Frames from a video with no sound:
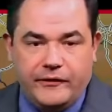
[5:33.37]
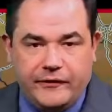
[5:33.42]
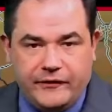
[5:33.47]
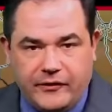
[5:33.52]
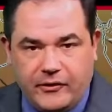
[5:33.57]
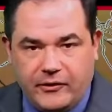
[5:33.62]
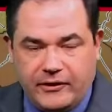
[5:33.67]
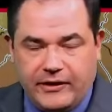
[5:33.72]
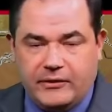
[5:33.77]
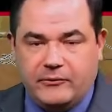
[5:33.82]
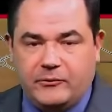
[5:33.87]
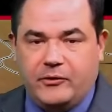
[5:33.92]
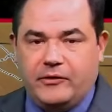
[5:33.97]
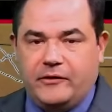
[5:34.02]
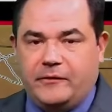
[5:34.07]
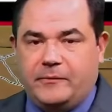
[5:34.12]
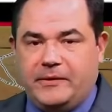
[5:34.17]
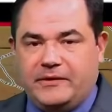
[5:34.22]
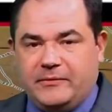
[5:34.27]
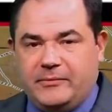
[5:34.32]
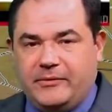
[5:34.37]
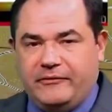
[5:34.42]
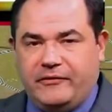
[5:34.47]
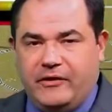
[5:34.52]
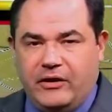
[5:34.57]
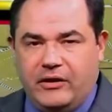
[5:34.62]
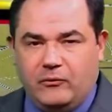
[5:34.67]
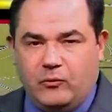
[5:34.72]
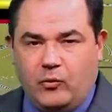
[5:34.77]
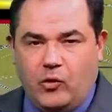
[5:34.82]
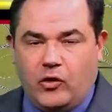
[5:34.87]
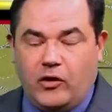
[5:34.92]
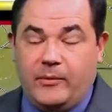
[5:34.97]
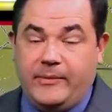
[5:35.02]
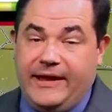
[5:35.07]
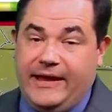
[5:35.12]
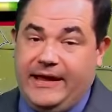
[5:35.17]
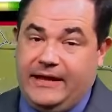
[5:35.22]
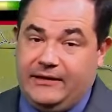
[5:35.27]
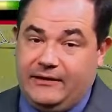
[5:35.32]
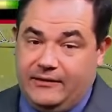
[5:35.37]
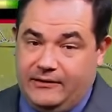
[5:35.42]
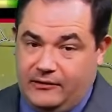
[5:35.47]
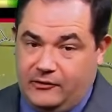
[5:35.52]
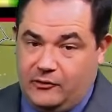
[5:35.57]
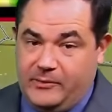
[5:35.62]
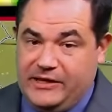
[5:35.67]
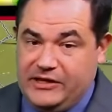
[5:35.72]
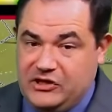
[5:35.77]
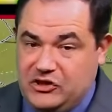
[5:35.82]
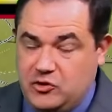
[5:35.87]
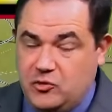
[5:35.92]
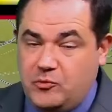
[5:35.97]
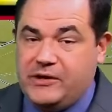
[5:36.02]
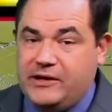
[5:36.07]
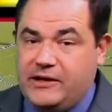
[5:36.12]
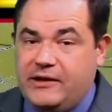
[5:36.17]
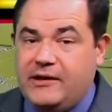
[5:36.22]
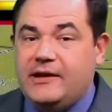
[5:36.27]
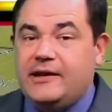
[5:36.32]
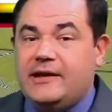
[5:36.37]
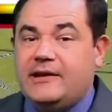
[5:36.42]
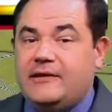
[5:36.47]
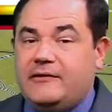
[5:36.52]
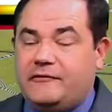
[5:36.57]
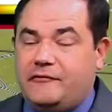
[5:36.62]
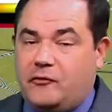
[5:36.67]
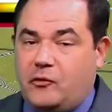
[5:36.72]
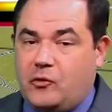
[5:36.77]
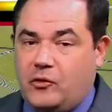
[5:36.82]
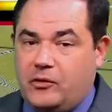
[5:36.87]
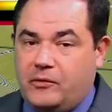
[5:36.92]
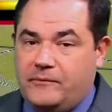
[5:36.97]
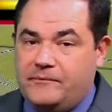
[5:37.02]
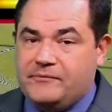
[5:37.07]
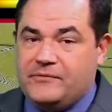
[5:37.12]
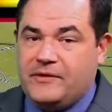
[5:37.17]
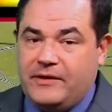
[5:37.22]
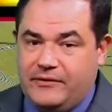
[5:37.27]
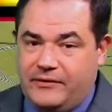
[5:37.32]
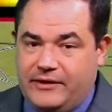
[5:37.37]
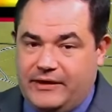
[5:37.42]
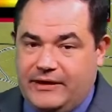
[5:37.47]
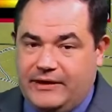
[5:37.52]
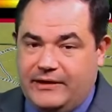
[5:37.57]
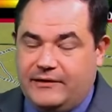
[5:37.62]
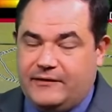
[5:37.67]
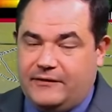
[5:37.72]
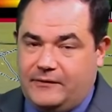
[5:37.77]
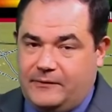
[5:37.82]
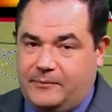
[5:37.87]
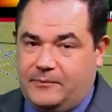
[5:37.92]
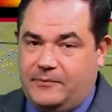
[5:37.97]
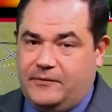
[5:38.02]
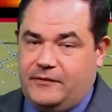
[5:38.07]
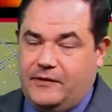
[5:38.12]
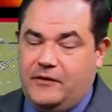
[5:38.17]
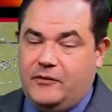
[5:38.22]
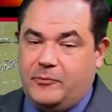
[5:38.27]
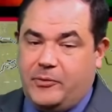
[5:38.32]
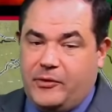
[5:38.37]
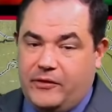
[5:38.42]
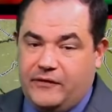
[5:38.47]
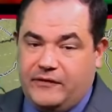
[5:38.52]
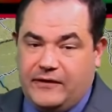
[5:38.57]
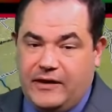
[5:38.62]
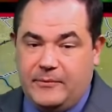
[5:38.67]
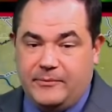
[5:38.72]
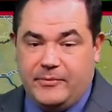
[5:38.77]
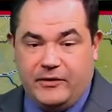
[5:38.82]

So again, we'll expect to be very warm and a little bit humid for the southern part of the state.